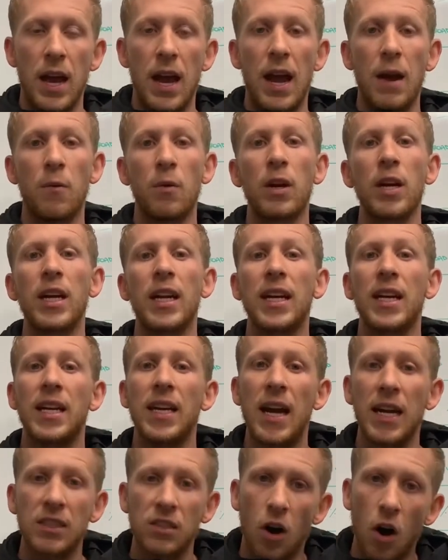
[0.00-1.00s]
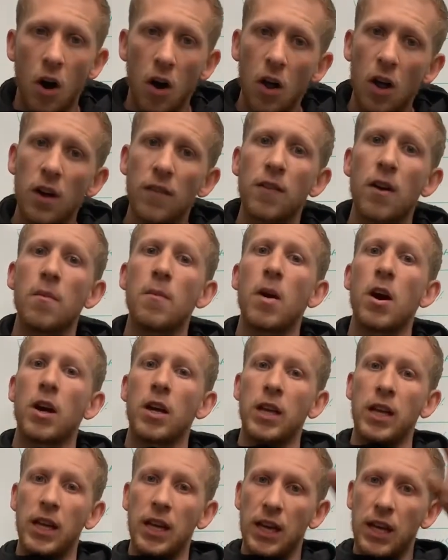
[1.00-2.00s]
And we're going to connect all of our
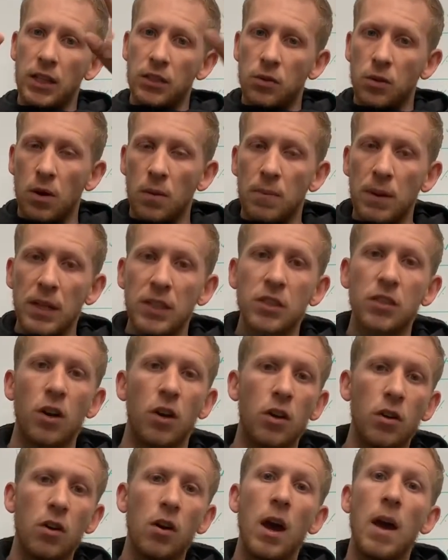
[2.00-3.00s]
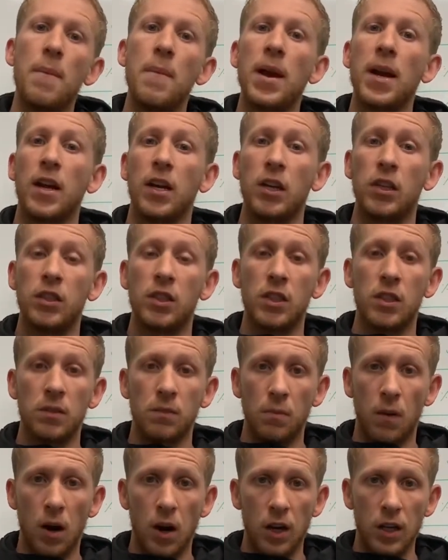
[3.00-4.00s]
marketing into a big circle and make a
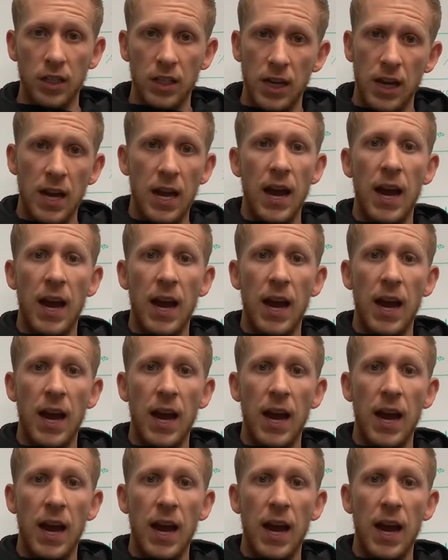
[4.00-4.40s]
smart